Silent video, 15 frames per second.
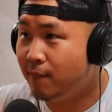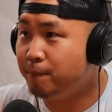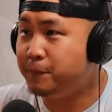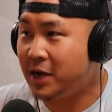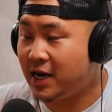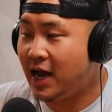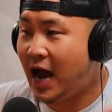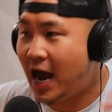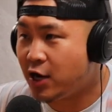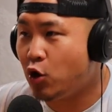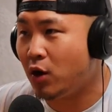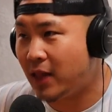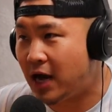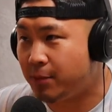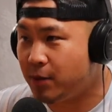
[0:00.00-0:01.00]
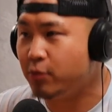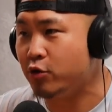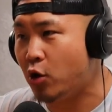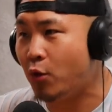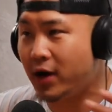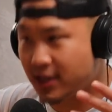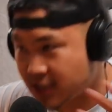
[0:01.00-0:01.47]
But I know a lot of people
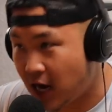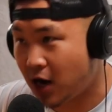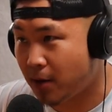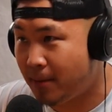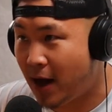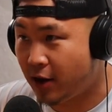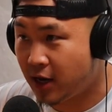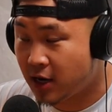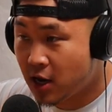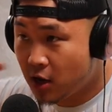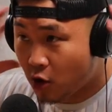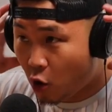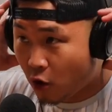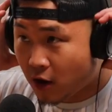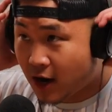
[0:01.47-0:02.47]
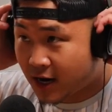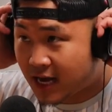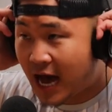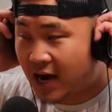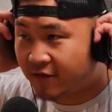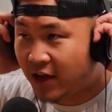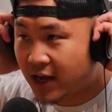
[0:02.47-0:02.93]
don't want to talk about it or are
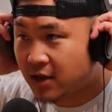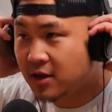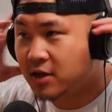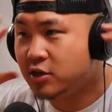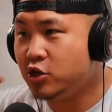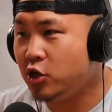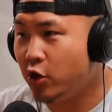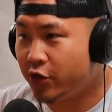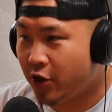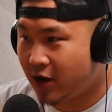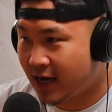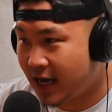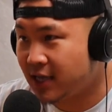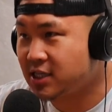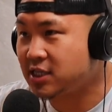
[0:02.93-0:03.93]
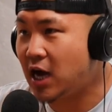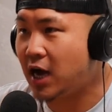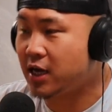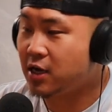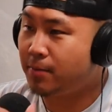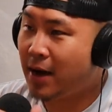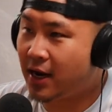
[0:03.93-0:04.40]
kind of like, you know, they're against
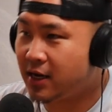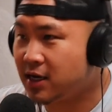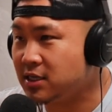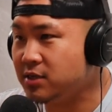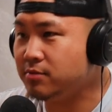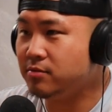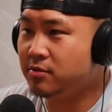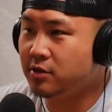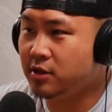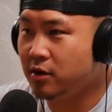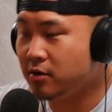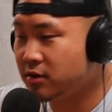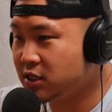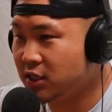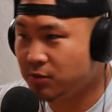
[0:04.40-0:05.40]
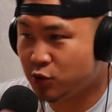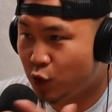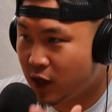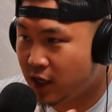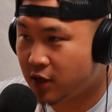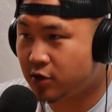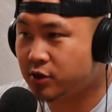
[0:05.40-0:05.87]
talking about it because, you know, it seems
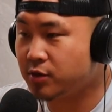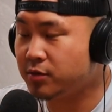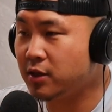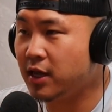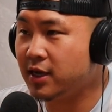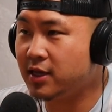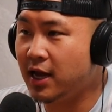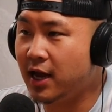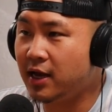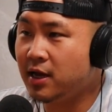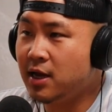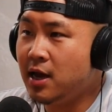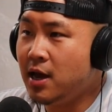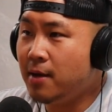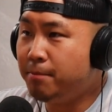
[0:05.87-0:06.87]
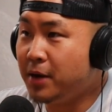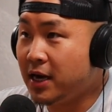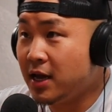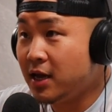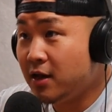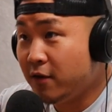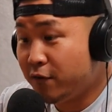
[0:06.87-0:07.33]
weak or something like that. But
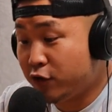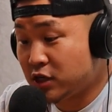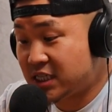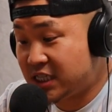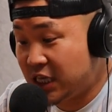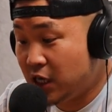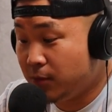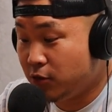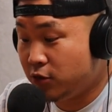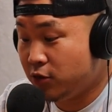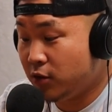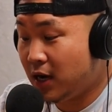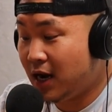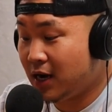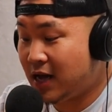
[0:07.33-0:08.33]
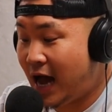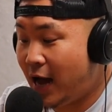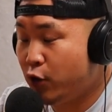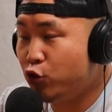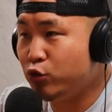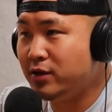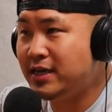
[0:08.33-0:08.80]
yeah. for Simu, a guy
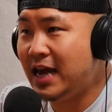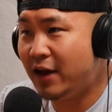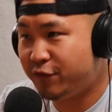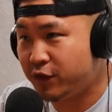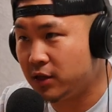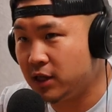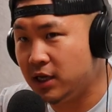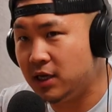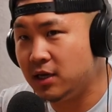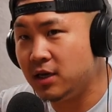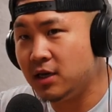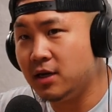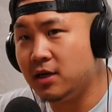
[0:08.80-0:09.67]
who definitely,